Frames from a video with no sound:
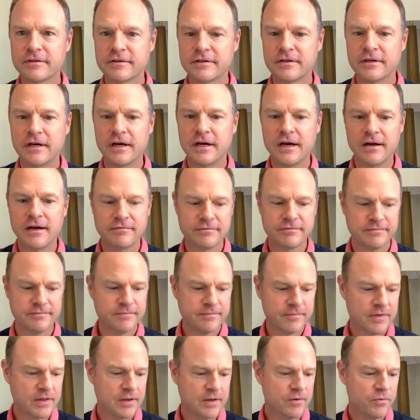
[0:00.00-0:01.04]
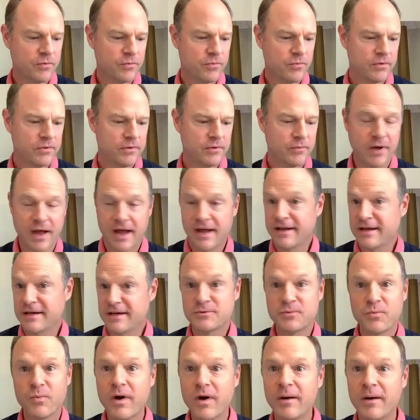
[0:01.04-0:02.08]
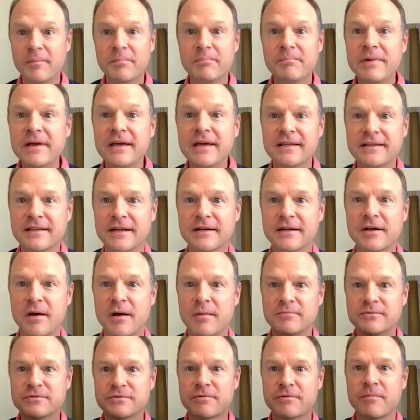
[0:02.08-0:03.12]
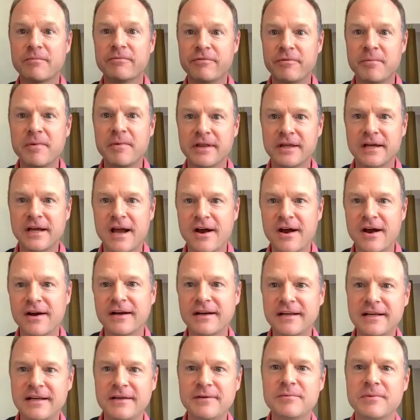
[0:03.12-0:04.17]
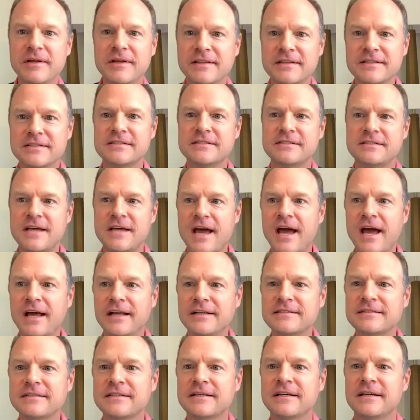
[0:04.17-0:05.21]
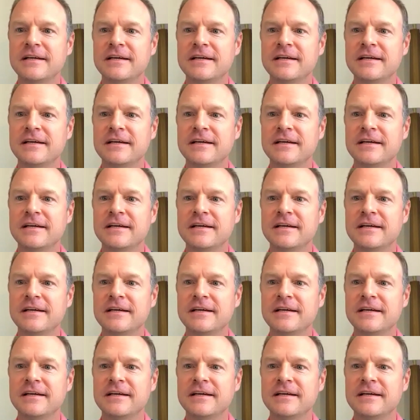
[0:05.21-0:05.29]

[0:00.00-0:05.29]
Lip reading: I guess well-being that comes from familiarity with the set